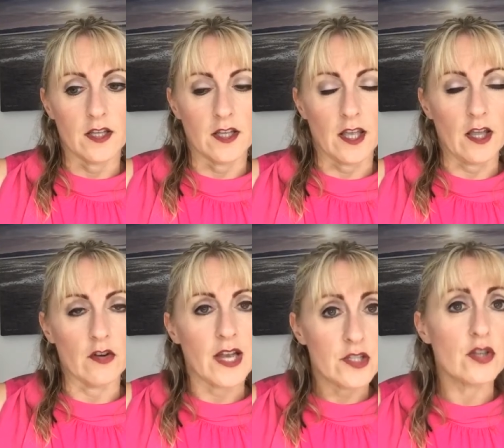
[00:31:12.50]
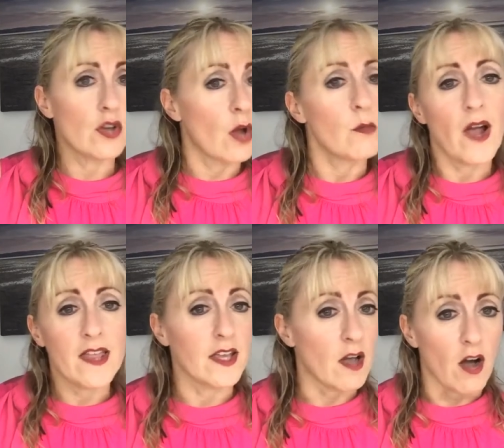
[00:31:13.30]
unless you know where
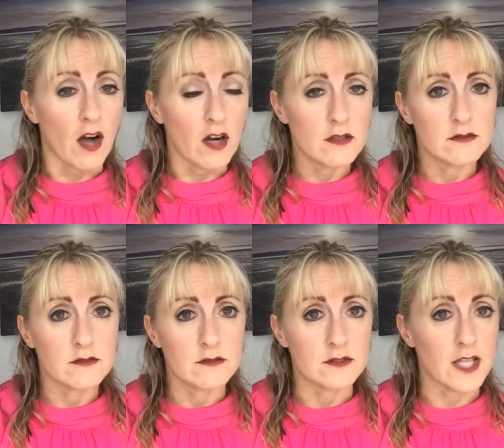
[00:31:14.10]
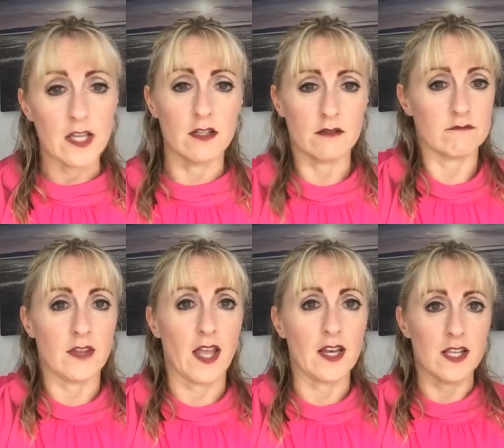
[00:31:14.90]
they are, then
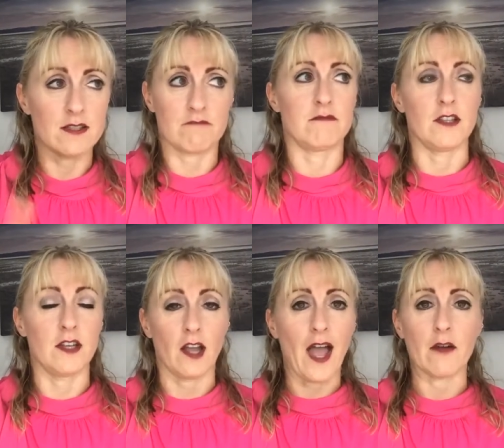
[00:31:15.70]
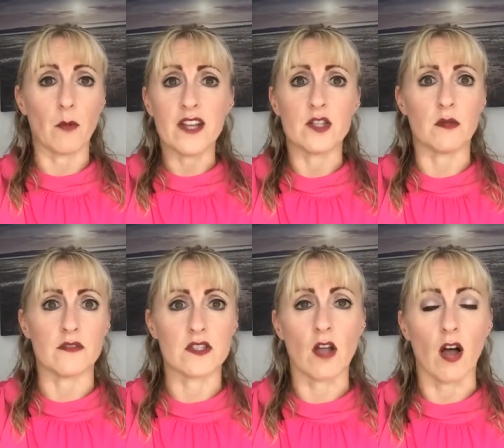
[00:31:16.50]
it's, you know, where do you even
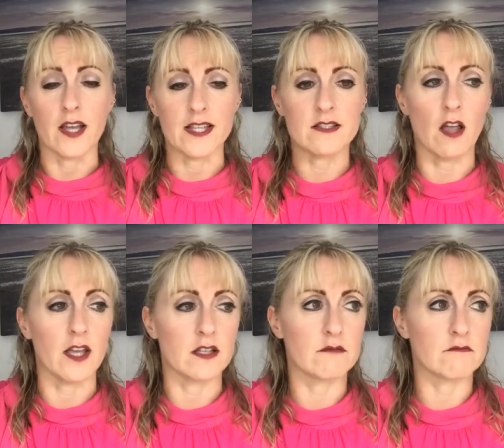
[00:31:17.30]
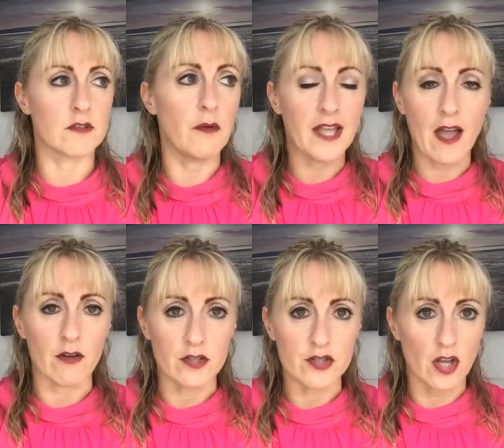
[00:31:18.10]
start? It's like going out on
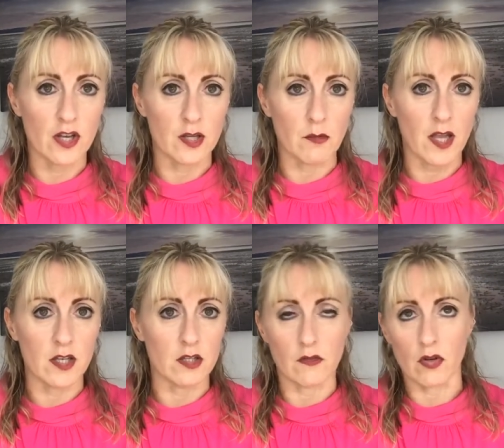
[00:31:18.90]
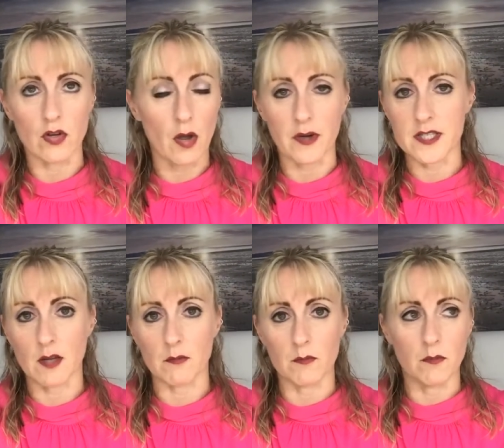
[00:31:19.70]
a journey when you've got no idea
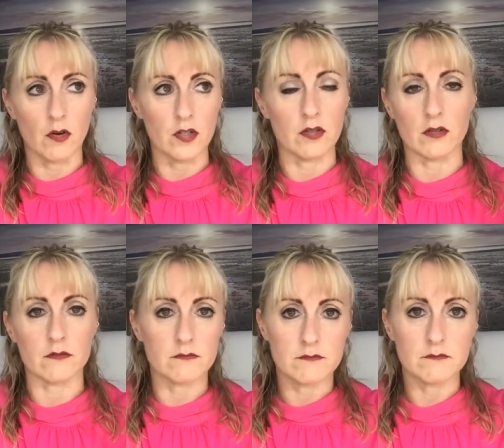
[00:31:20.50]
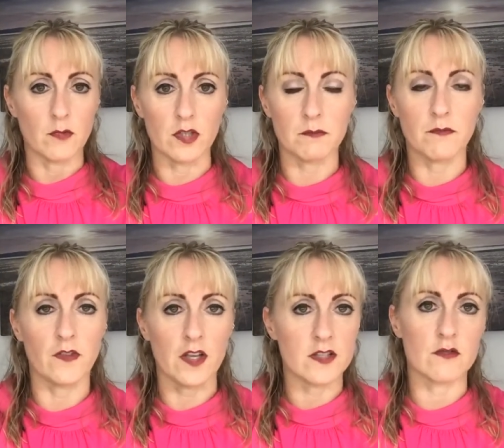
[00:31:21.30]
what your
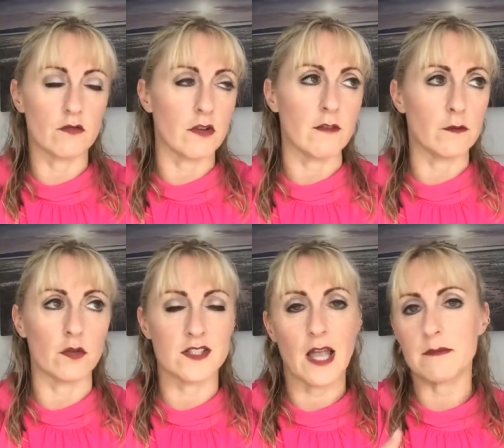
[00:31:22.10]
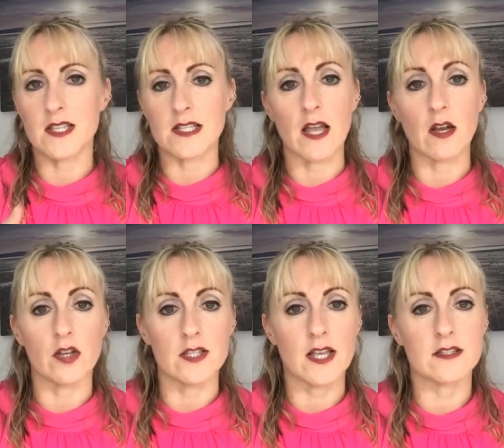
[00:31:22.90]
first 3-4 steps is, let alone
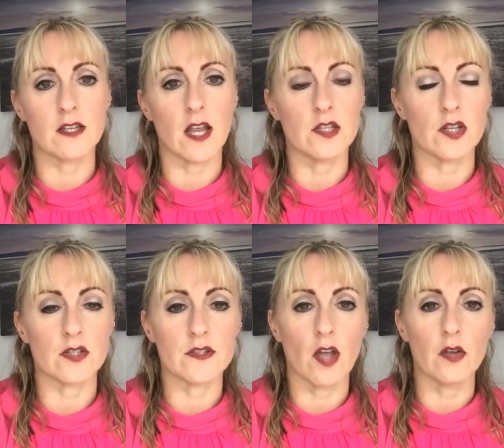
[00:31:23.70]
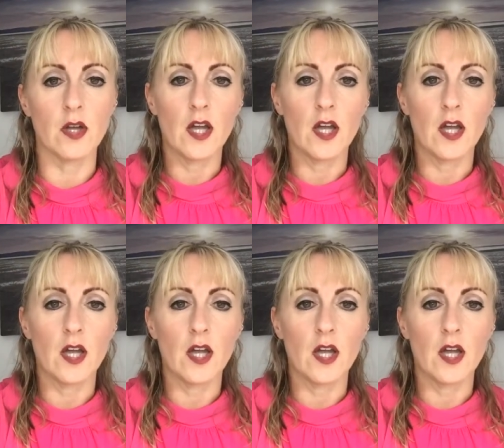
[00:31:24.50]
your destination. So